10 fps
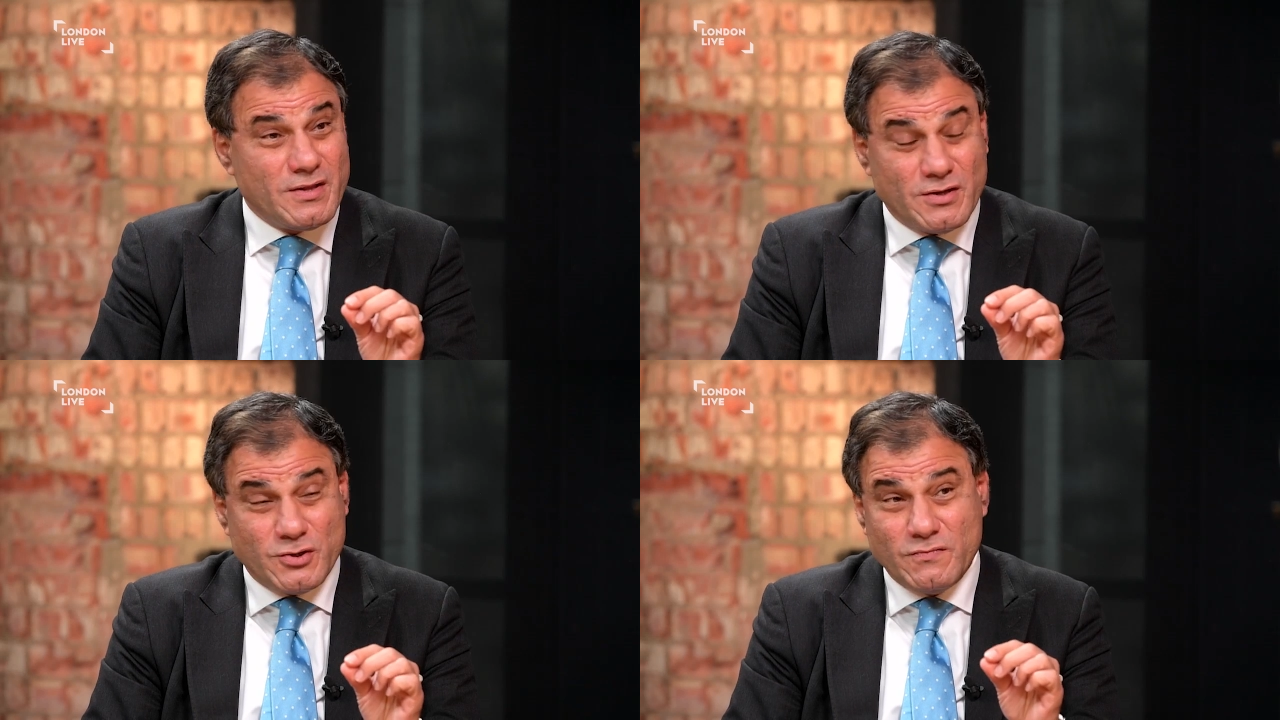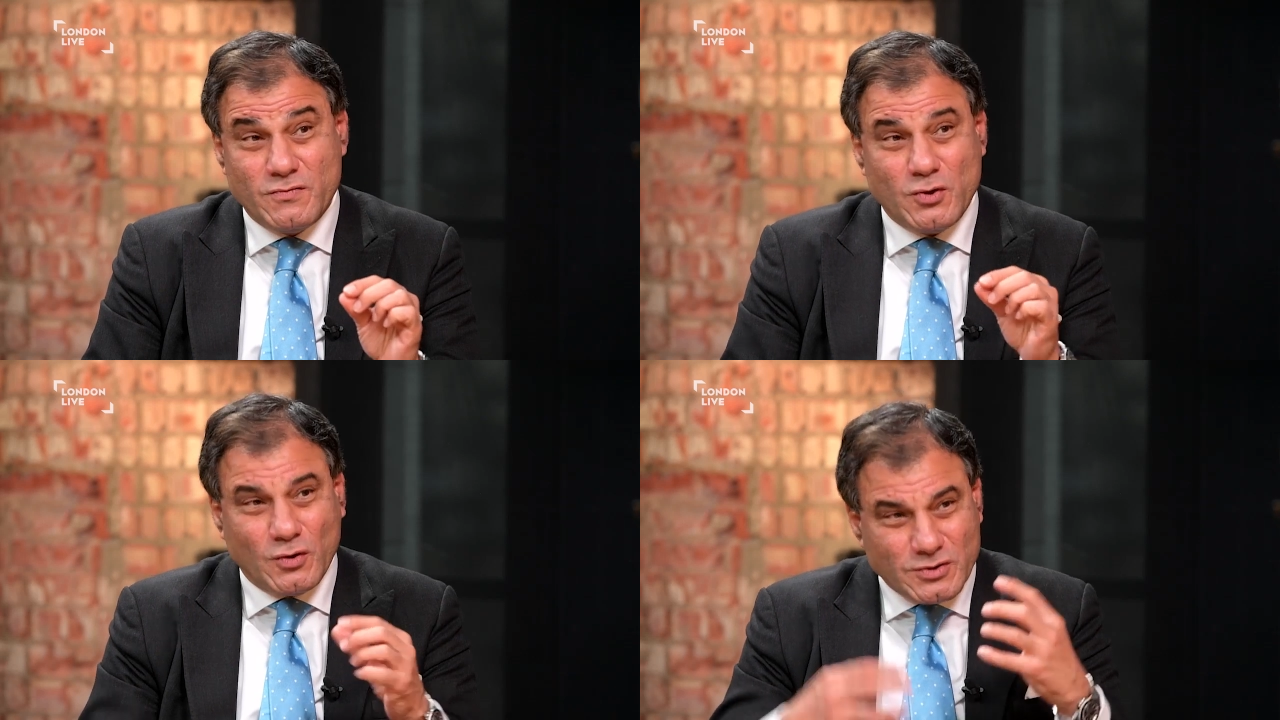That you've
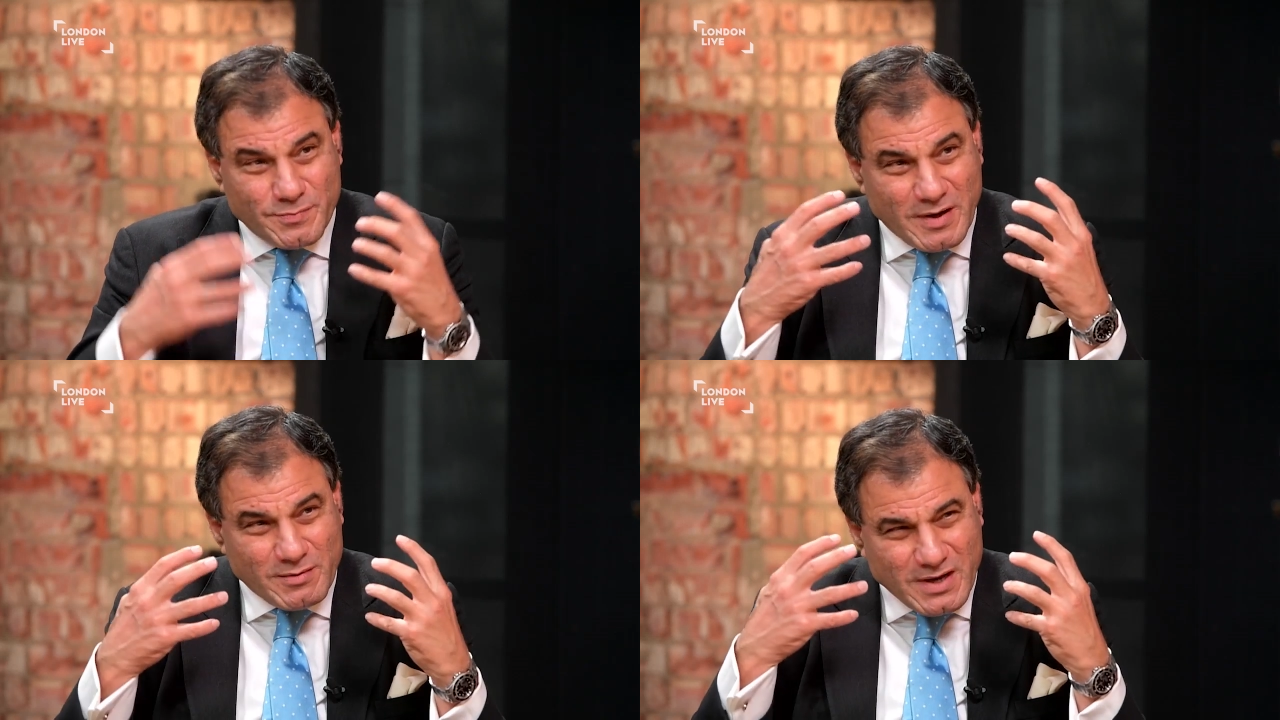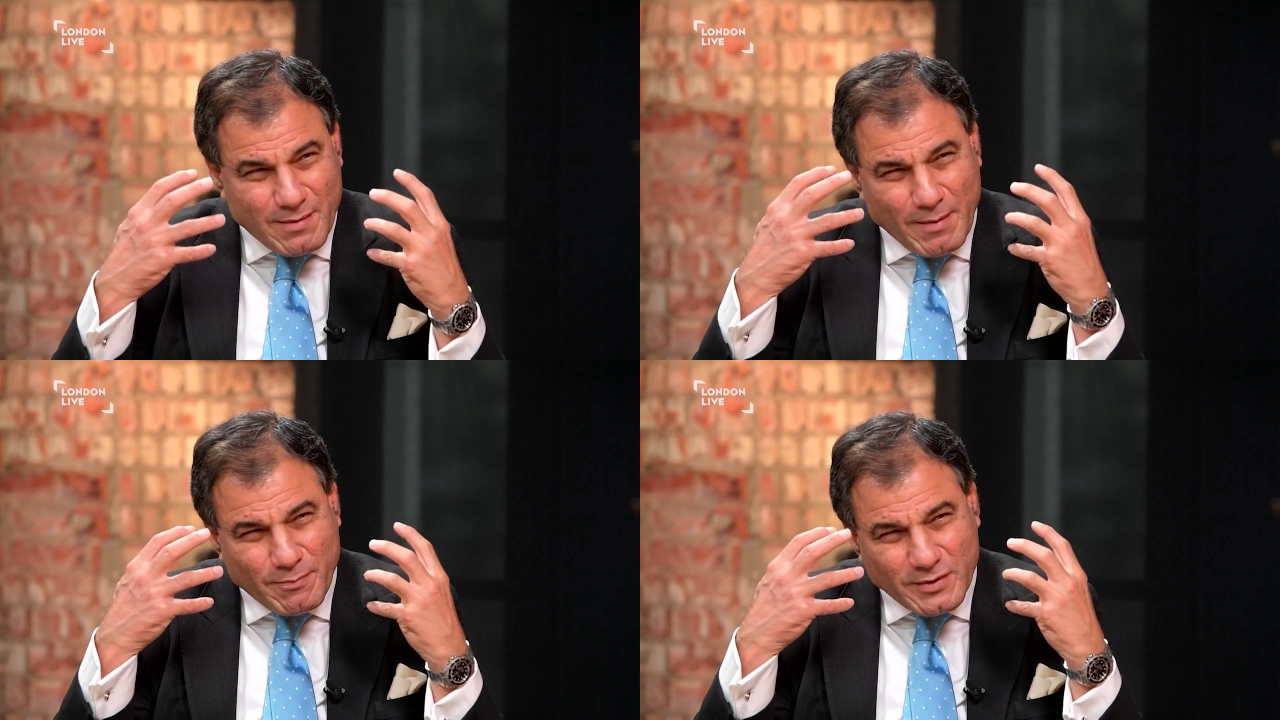got to be able to
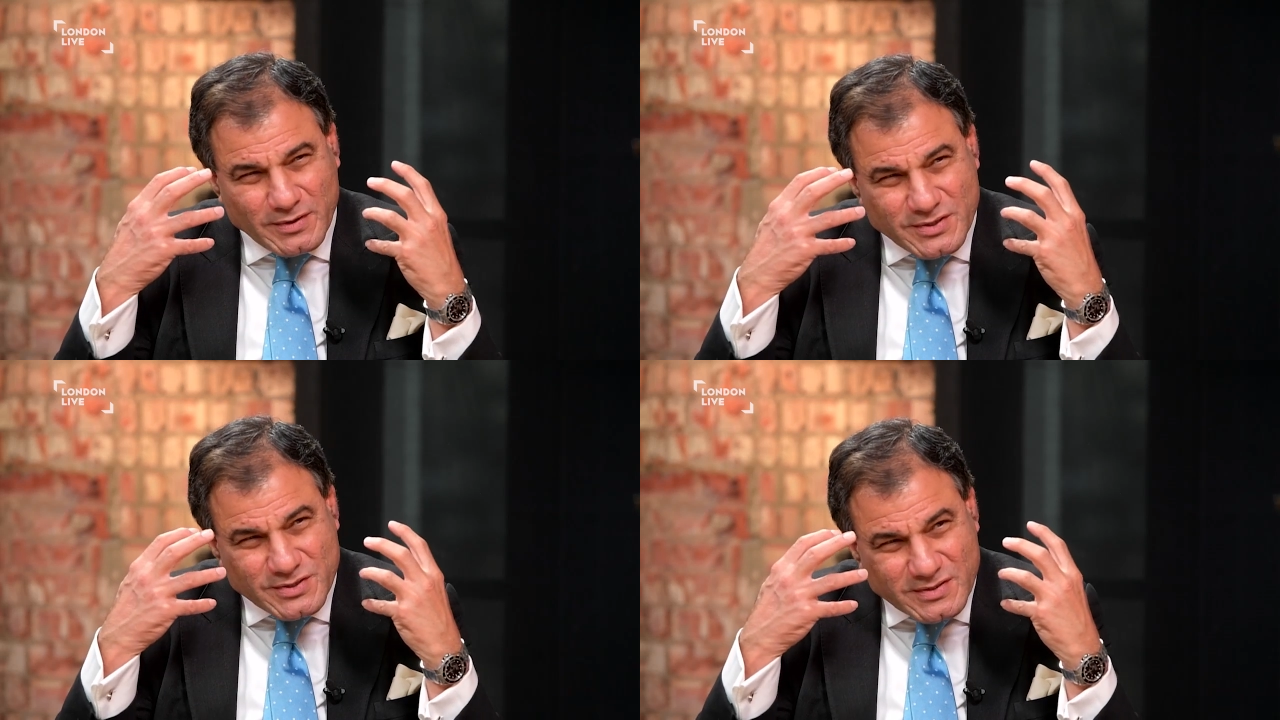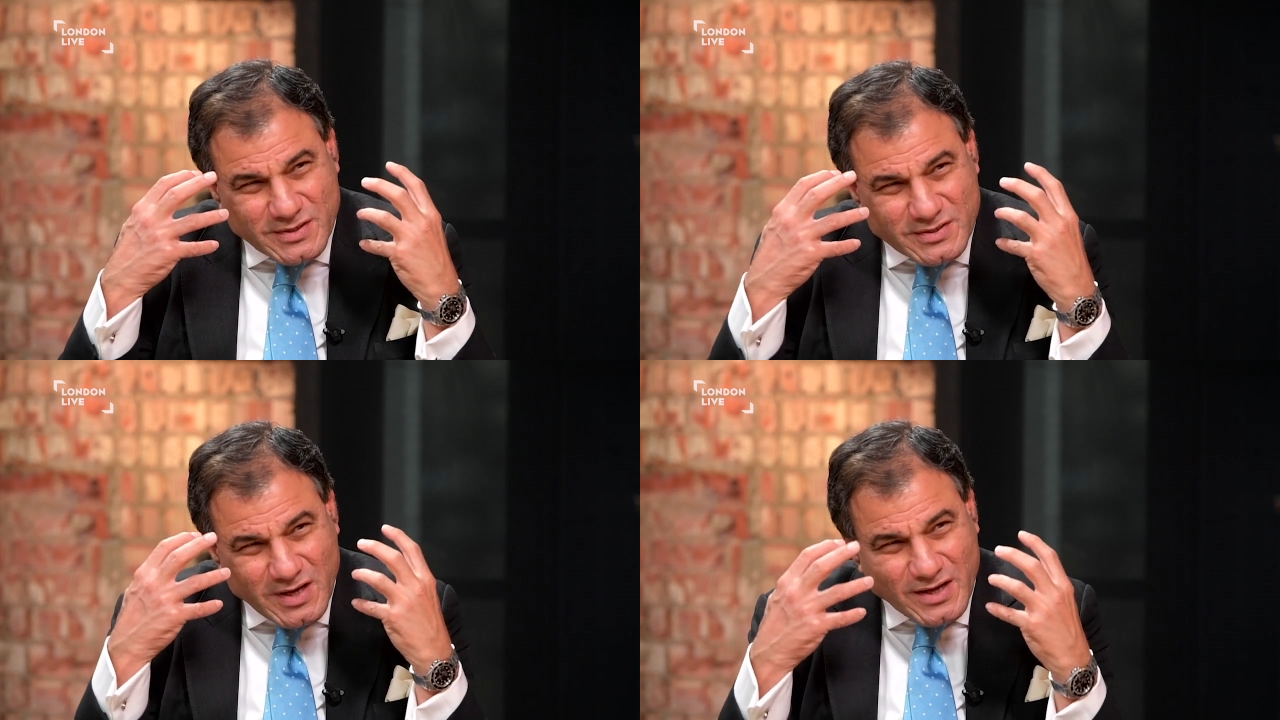come up with this
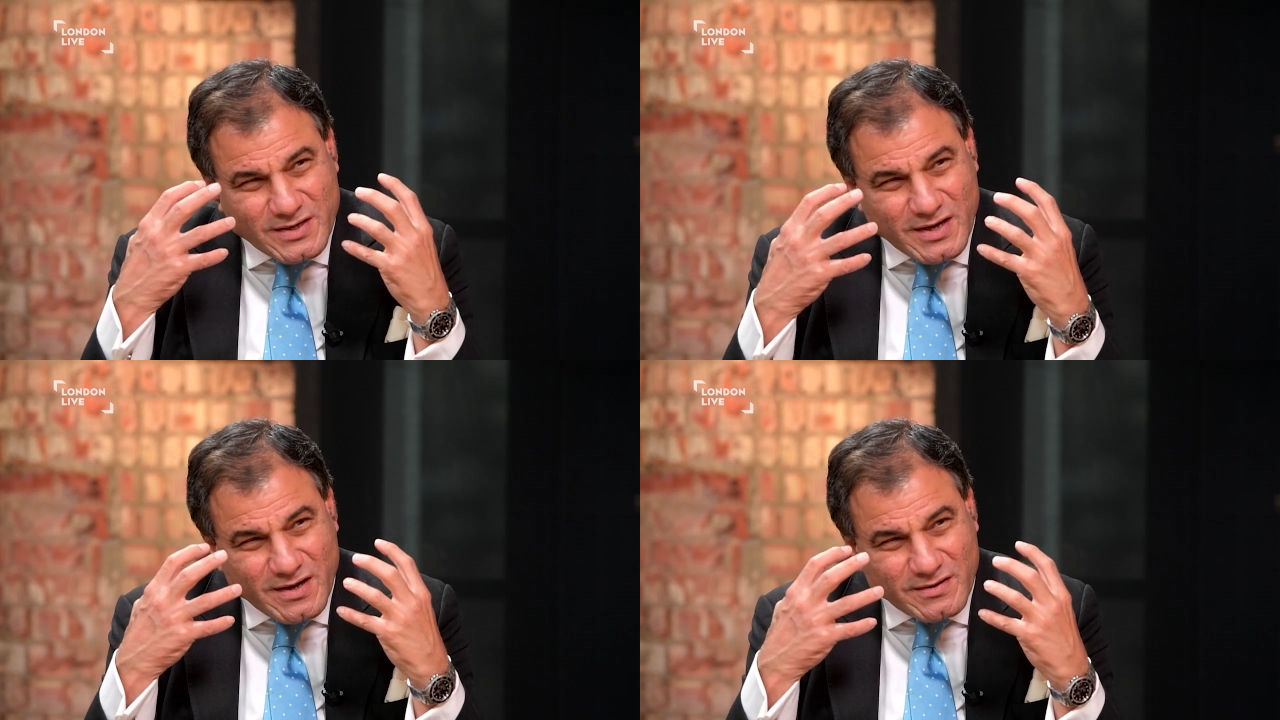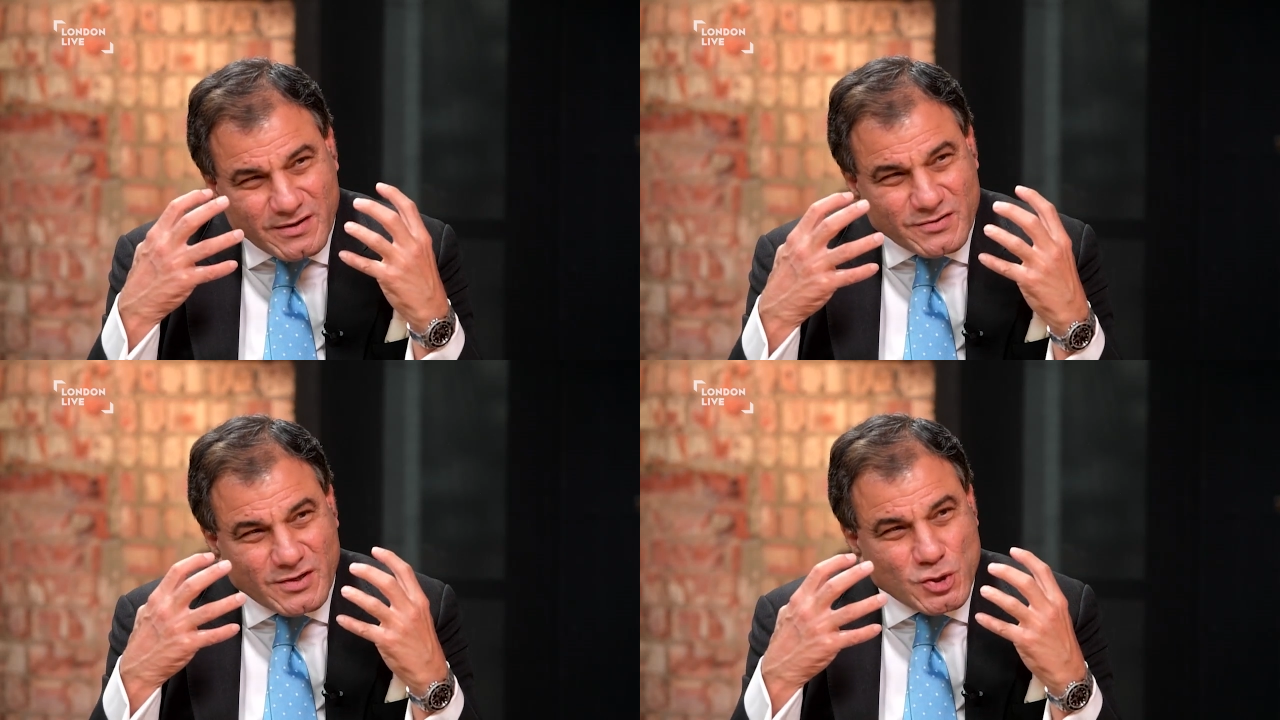idea that
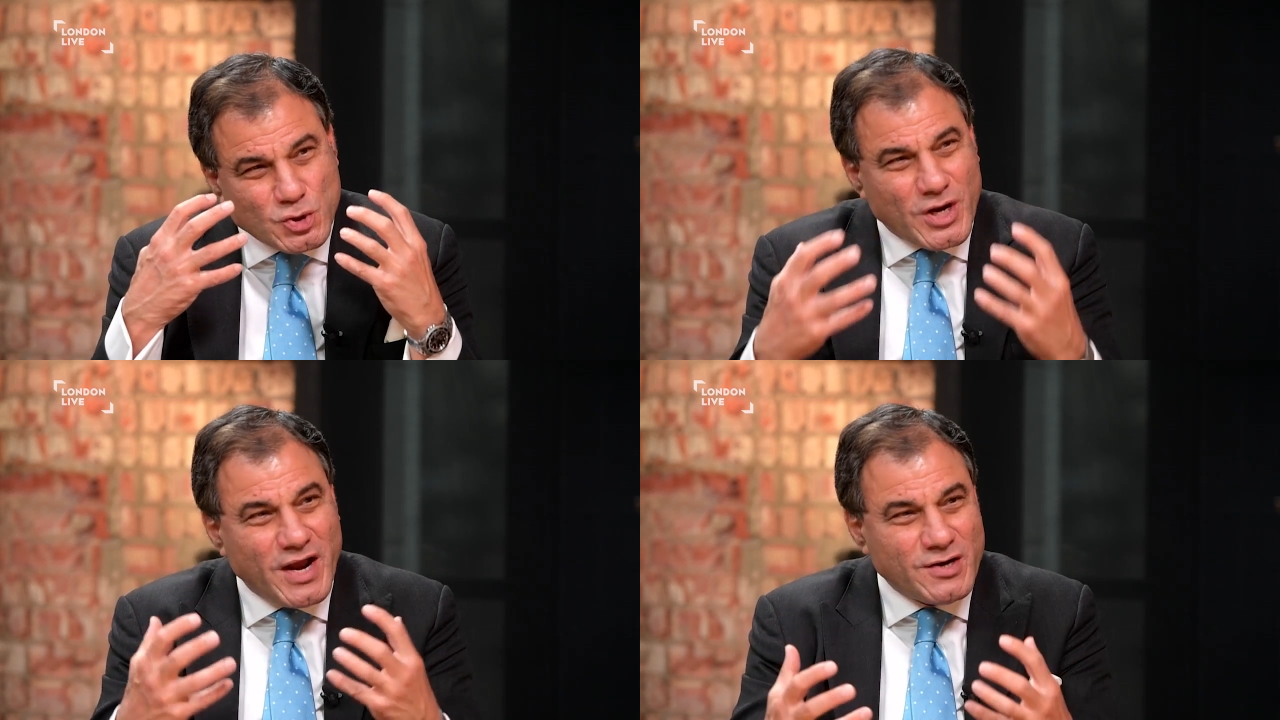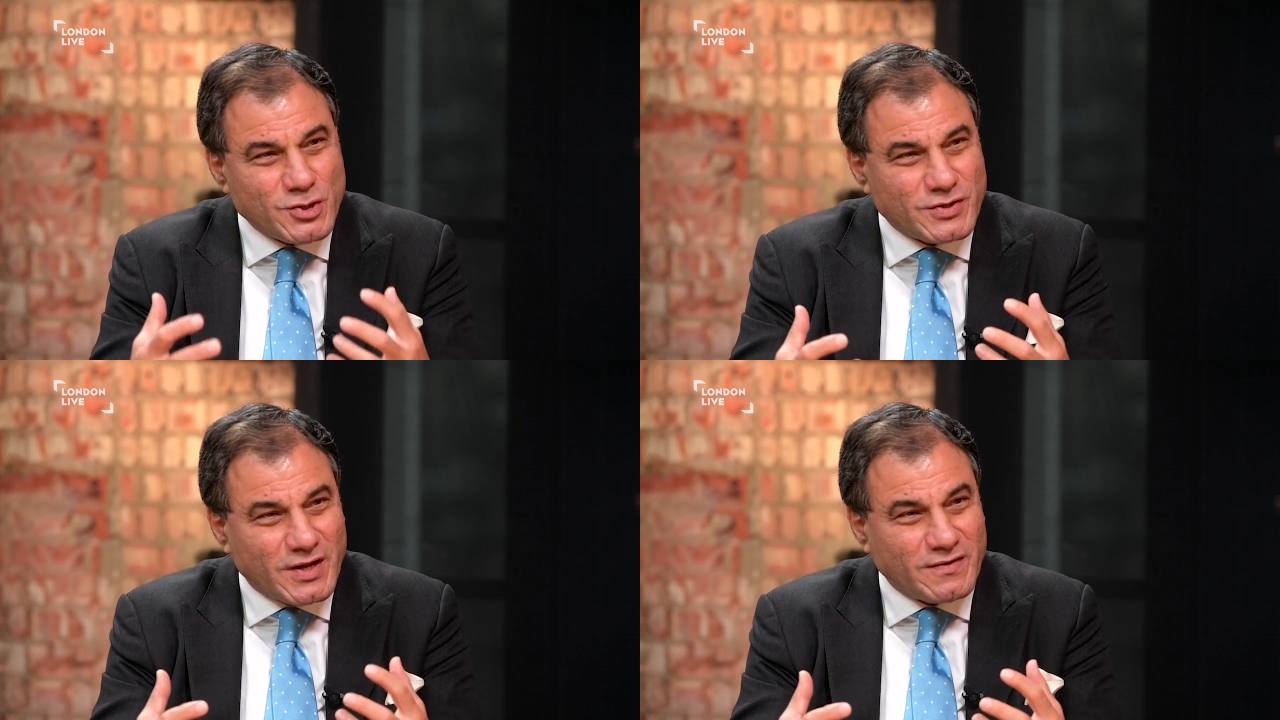is going to
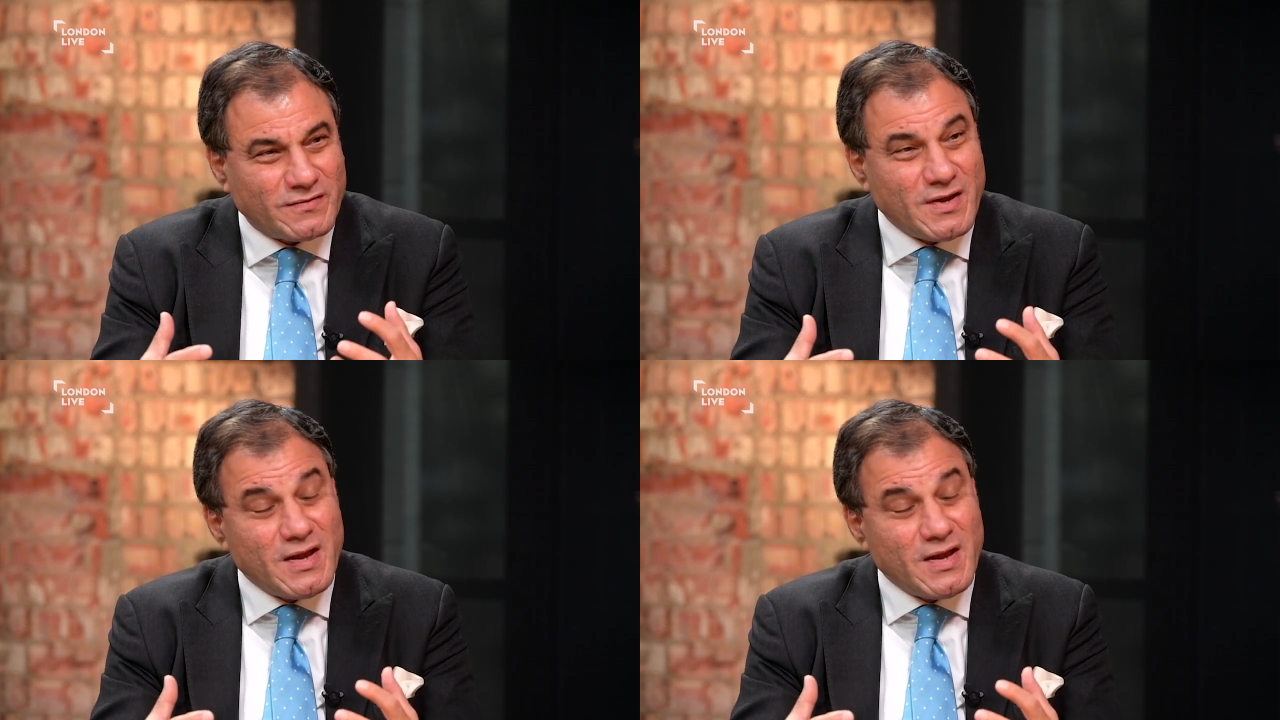change things.